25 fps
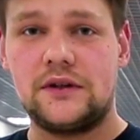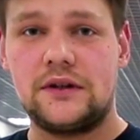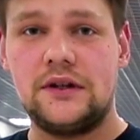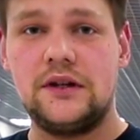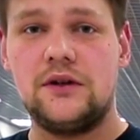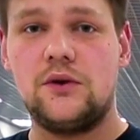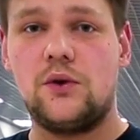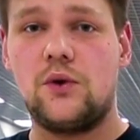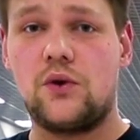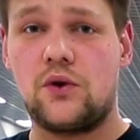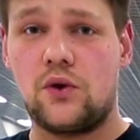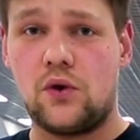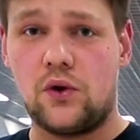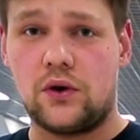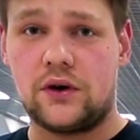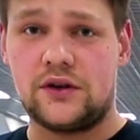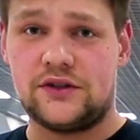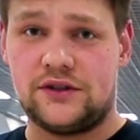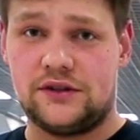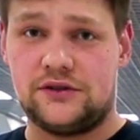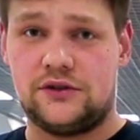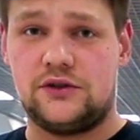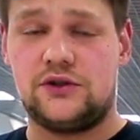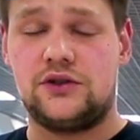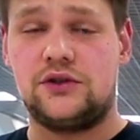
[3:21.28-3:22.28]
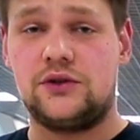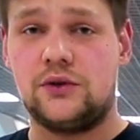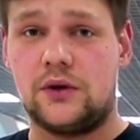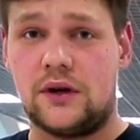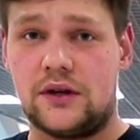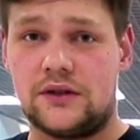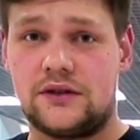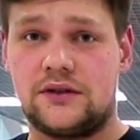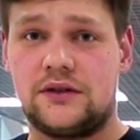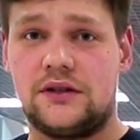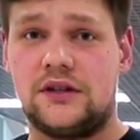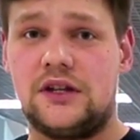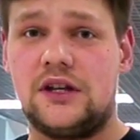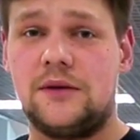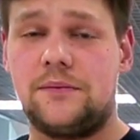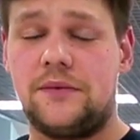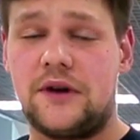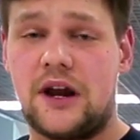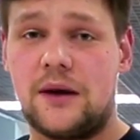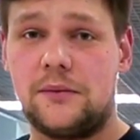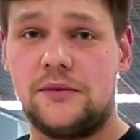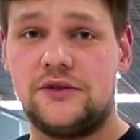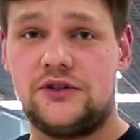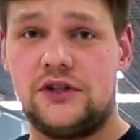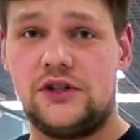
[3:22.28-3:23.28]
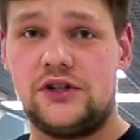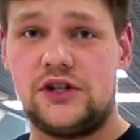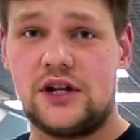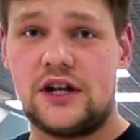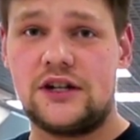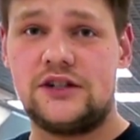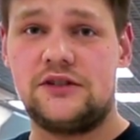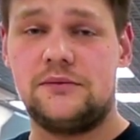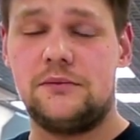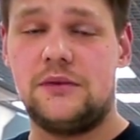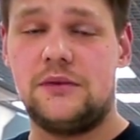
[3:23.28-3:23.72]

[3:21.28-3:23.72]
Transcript: from this situation, and right now, we're